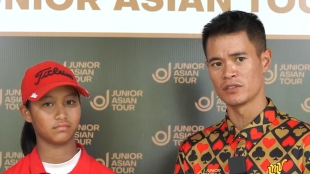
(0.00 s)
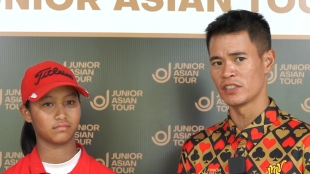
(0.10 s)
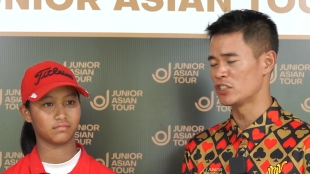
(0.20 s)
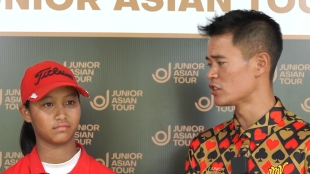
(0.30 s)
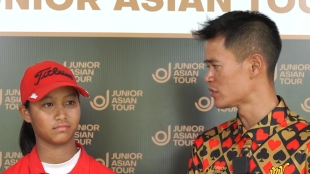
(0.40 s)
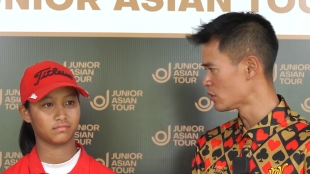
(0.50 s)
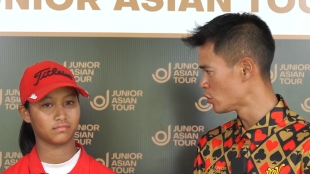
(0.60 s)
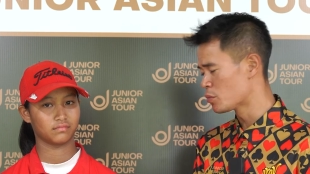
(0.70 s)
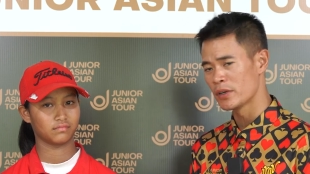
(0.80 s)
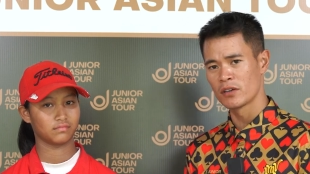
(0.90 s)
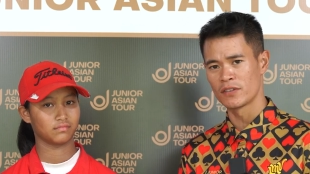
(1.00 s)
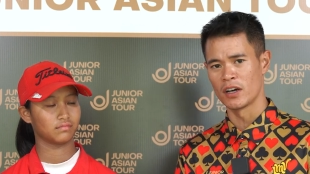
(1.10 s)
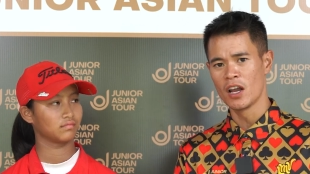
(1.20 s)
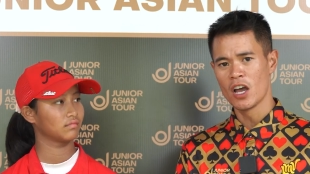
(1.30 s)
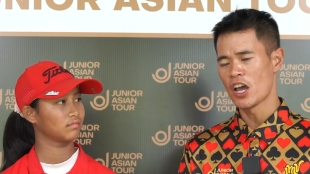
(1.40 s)
Speaker 1: Was it just a little bit of
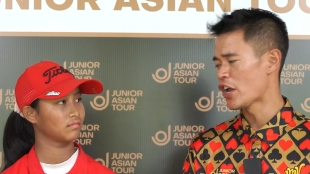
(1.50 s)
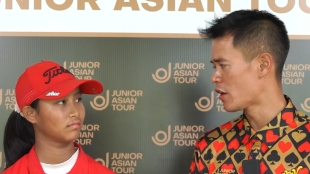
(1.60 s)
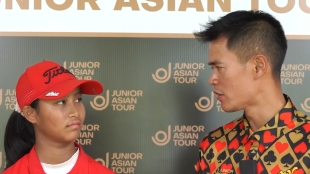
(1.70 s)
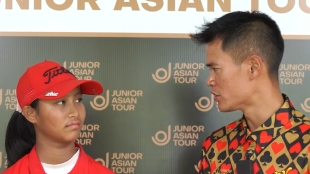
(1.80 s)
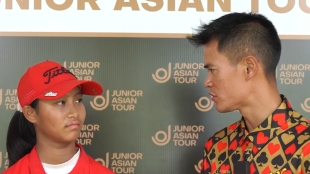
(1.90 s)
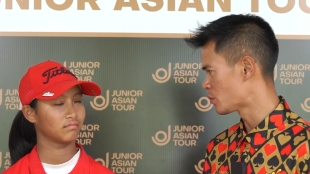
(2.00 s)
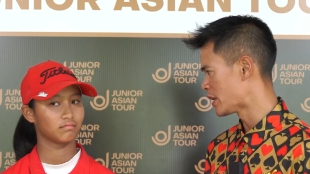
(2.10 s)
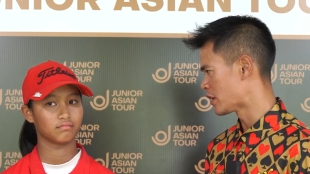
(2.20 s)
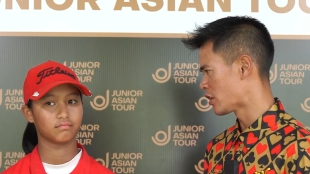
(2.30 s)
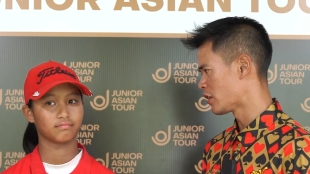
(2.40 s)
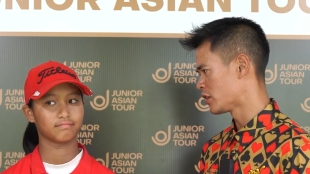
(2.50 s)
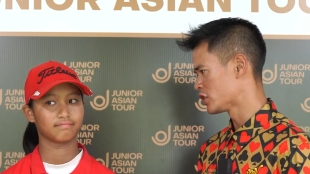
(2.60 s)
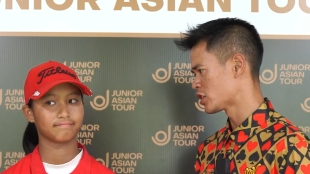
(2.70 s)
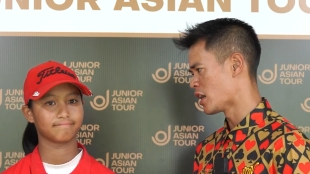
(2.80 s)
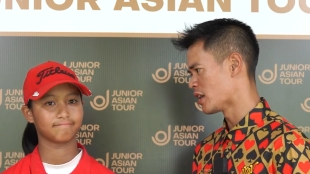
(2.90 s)
a error swing,
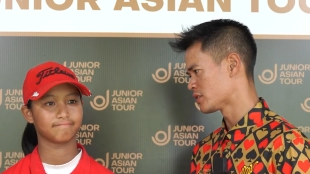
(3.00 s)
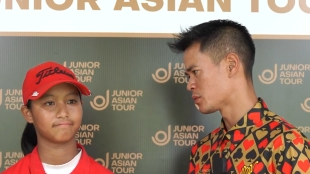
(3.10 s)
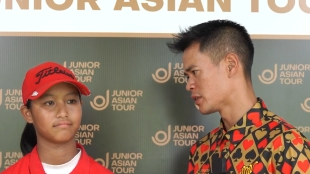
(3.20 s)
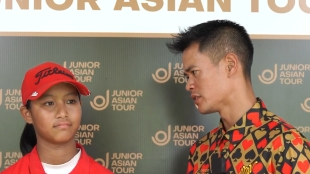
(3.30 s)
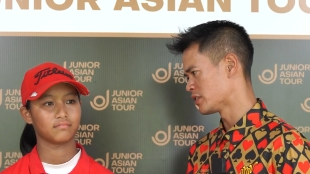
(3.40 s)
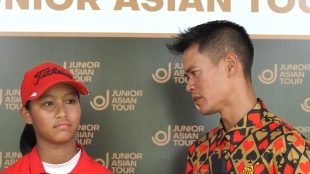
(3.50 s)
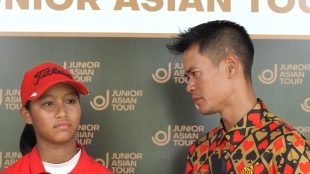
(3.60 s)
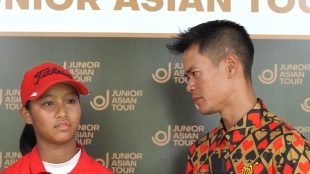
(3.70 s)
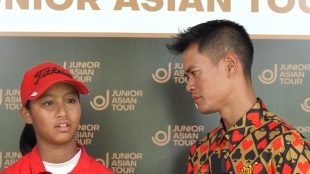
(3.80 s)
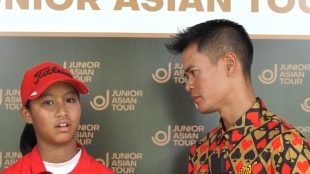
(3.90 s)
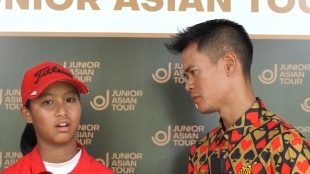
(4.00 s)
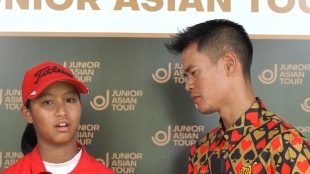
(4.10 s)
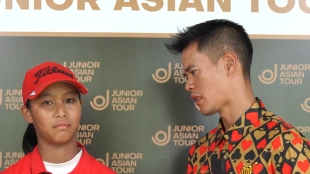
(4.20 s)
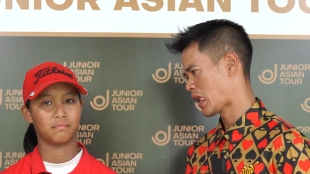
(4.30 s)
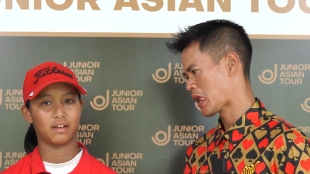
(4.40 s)
error shots? What is it?
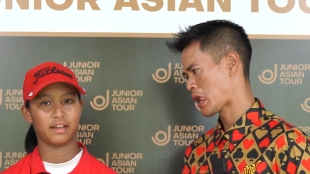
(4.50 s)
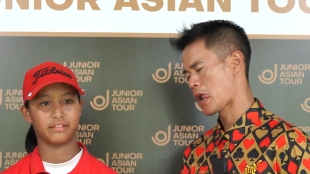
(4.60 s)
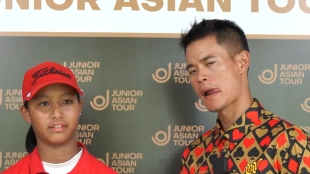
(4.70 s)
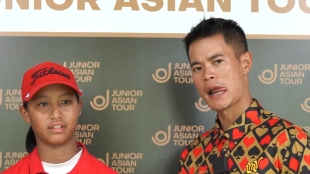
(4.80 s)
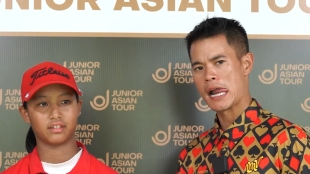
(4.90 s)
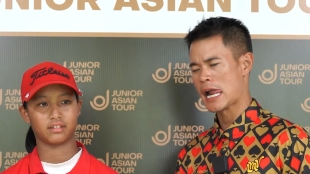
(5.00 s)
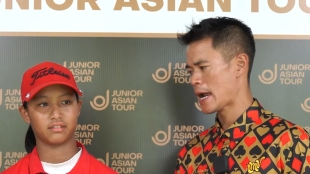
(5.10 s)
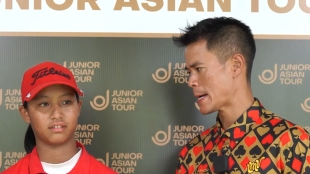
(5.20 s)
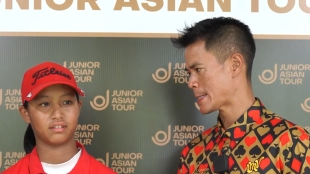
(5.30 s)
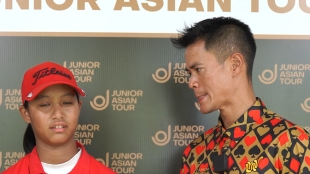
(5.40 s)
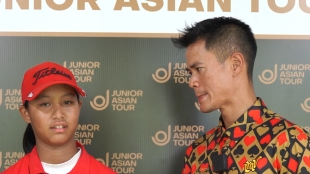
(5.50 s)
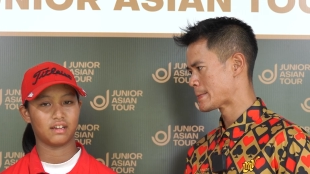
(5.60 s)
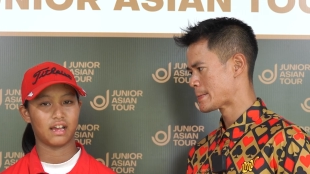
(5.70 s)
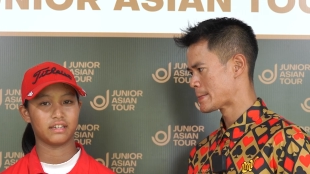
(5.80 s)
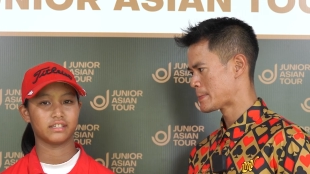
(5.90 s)
Speaker 2: Um, I think
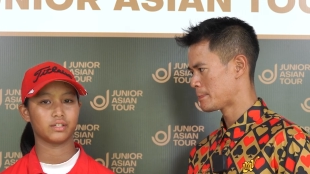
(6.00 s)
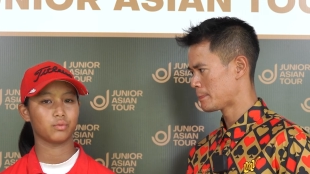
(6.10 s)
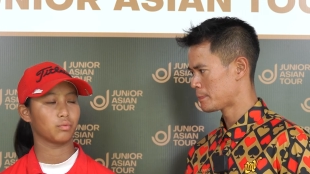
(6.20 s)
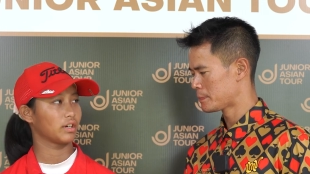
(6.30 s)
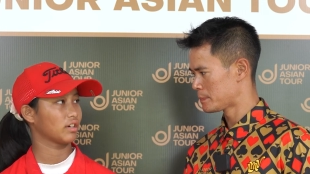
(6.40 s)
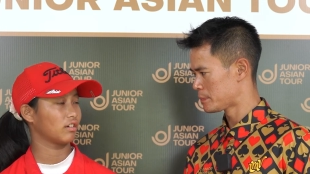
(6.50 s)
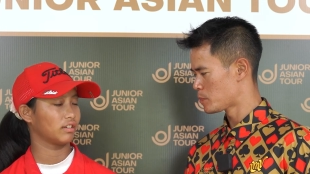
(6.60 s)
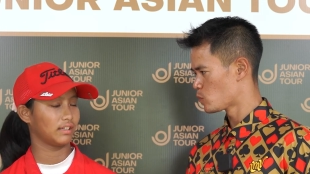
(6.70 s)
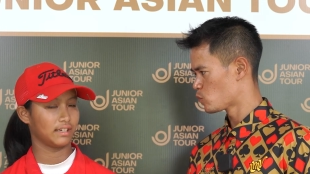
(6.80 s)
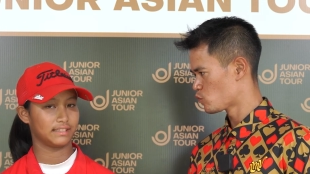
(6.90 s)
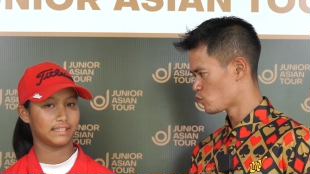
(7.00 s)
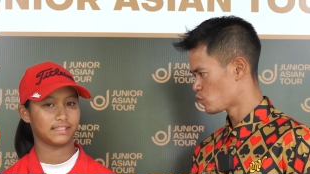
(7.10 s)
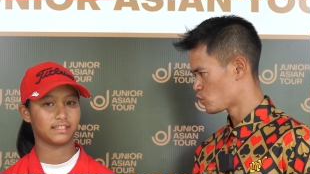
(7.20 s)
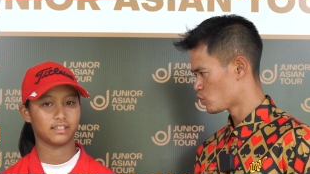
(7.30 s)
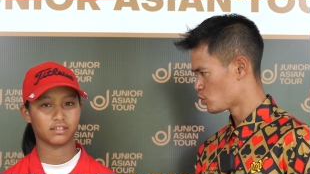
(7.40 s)
to work on like
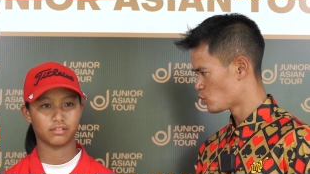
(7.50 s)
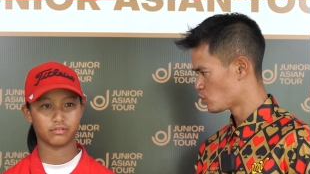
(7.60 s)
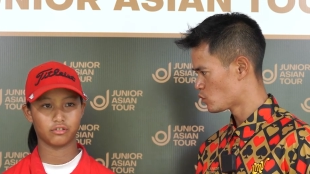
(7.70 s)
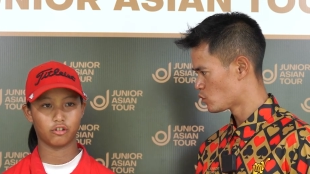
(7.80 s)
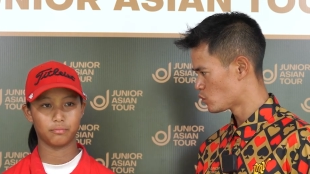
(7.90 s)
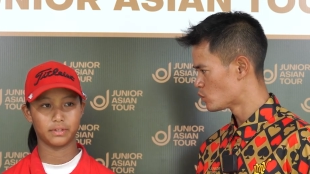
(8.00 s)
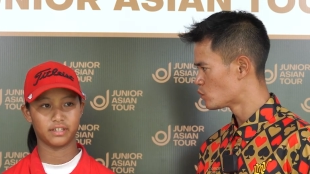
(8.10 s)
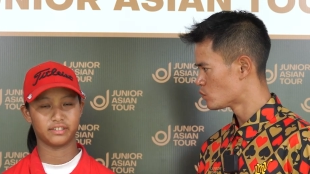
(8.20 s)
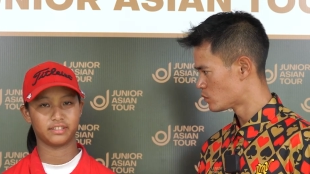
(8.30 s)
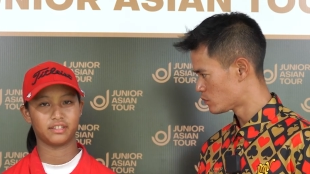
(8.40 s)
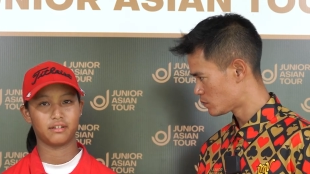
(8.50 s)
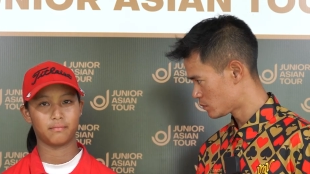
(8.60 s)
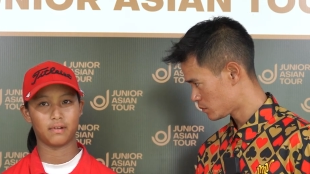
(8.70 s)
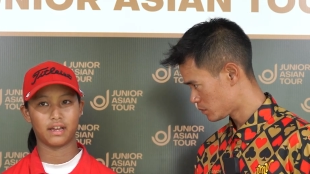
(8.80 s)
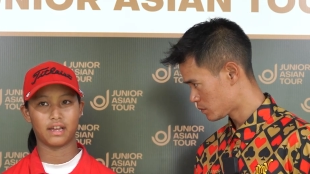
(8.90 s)
distant control because
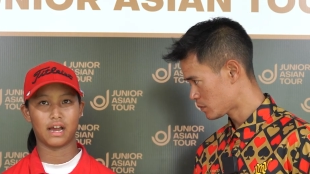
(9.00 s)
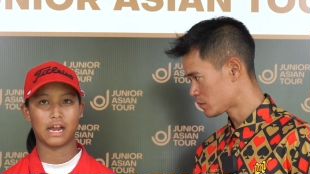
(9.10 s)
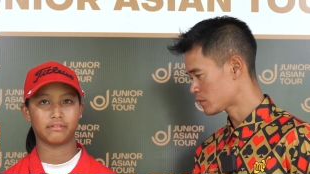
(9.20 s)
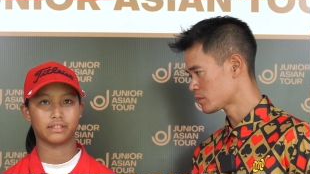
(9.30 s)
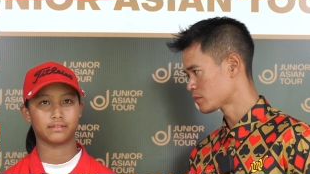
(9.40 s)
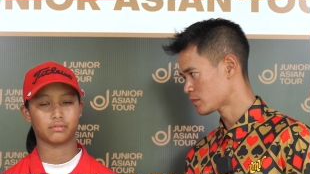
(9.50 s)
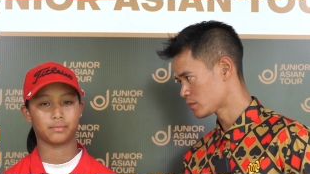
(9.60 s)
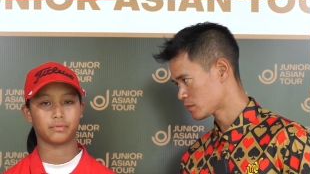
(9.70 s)
my irons were